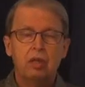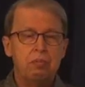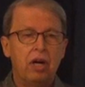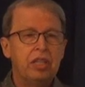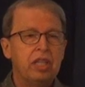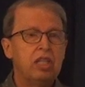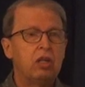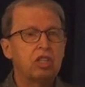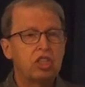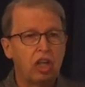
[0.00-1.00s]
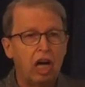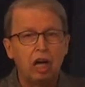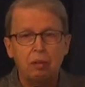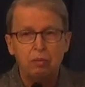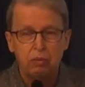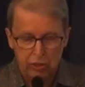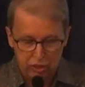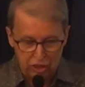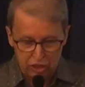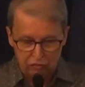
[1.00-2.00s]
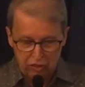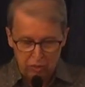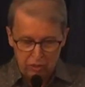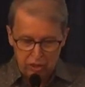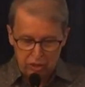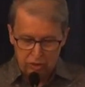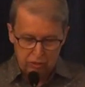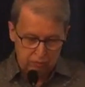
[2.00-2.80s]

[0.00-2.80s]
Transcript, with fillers: Money or job, which is very